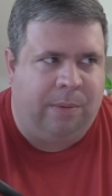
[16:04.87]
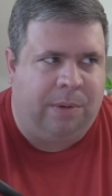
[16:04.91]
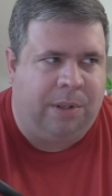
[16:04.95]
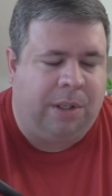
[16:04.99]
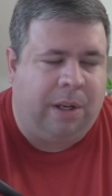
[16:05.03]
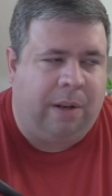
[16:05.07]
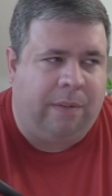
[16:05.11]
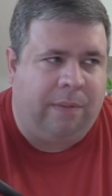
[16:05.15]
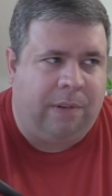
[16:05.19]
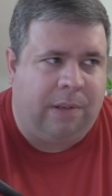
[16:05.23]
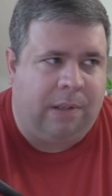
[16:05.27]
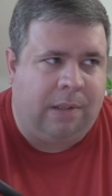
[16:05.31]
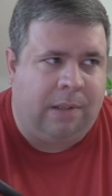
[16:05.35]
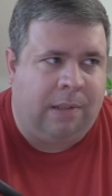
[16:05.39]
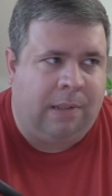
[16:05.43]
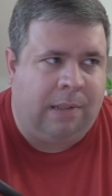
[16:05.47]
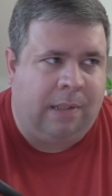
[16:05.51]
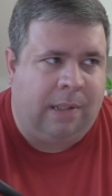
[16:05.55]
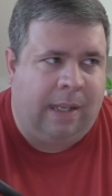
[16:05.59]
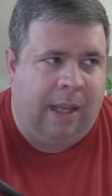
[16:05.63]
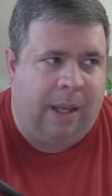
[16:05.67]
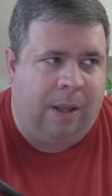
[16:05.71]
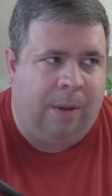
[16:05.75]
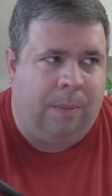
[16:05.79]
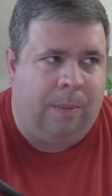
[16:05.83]
which covers
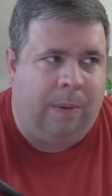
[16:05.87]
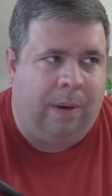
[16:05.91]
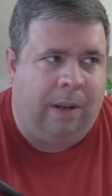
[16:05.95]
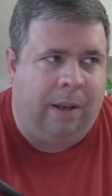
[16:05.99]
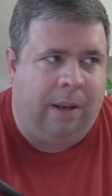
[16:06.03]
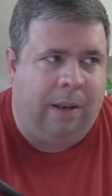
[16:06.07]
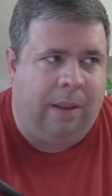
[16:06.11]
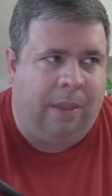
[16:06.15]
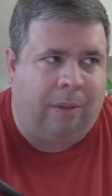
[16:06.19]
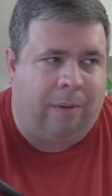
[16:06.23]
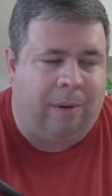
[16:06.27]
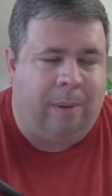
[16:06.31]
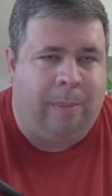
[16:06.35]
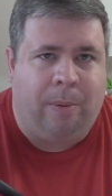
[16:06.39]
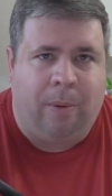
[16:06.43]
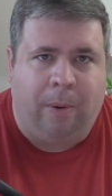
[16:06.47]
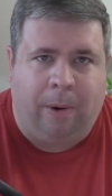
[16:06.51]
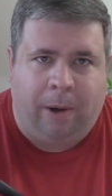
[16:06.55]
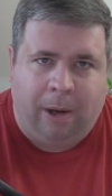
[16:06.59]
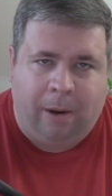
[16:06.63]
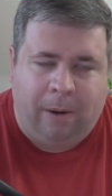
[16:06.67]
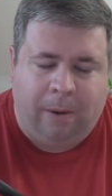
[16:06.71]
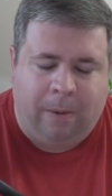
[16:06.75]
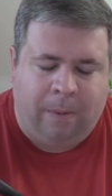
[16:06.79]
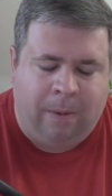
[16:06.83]
Tailwind
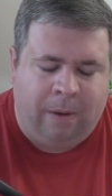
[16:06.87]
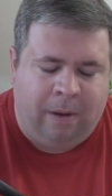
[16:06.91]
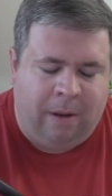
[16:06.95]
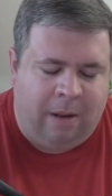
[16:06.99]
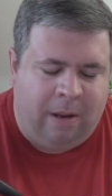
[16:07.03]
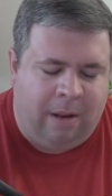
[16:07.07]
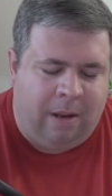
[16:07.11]
3.0.